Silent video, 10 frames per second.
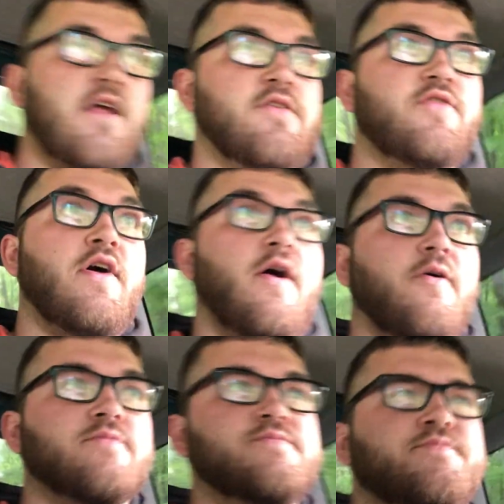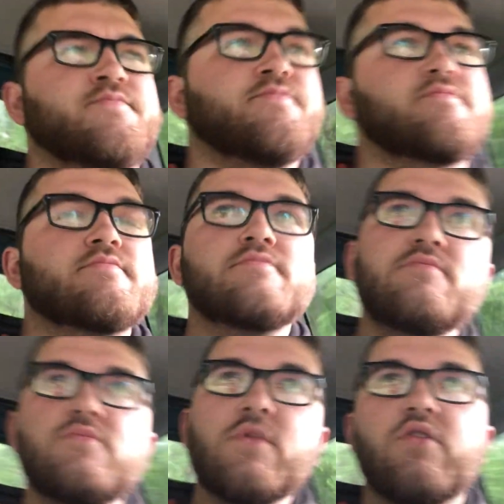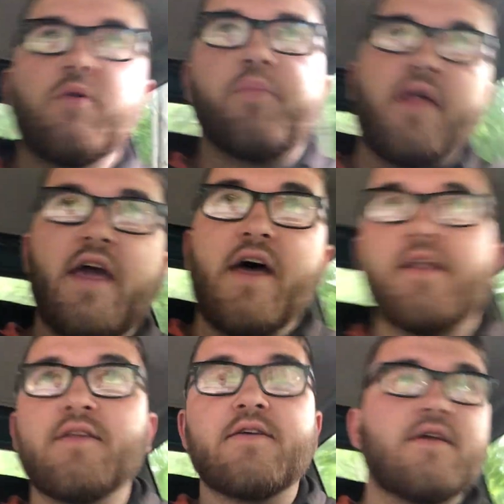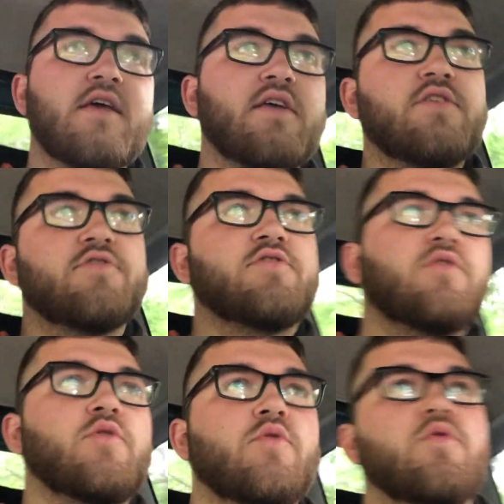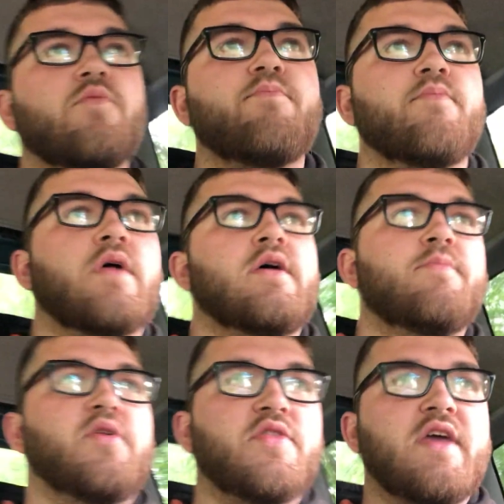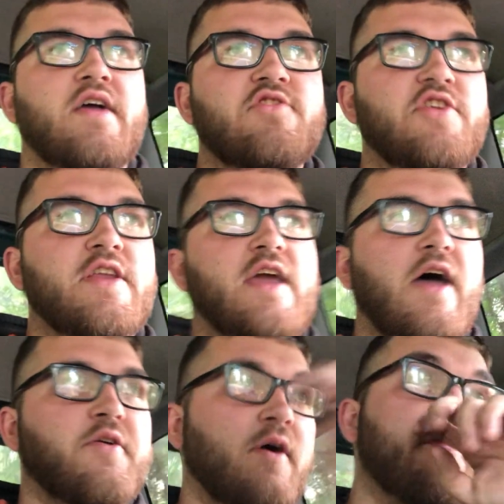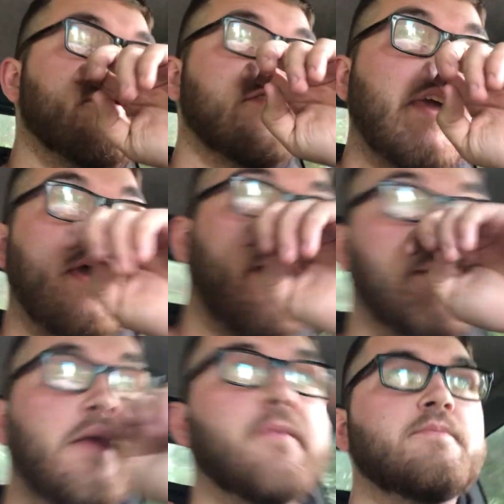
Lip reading: So the plan is to put the engine together on the stand,